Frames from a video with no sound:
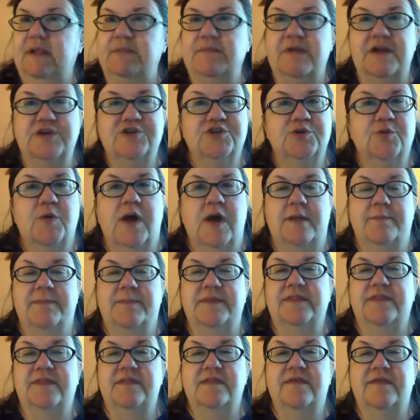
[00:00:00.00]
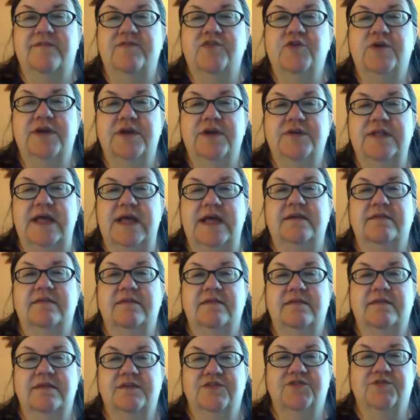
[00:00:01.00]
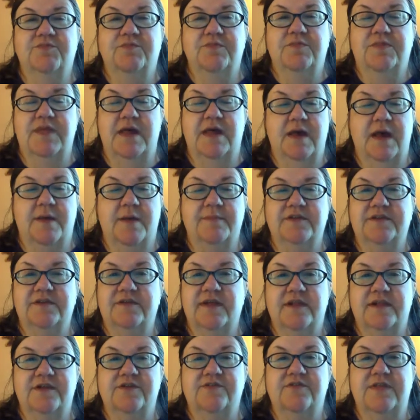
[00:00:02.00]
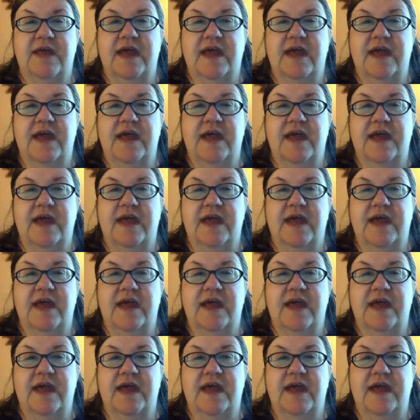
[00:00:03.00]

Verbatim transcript: not sure why, but if you hear that, I'm just telling you,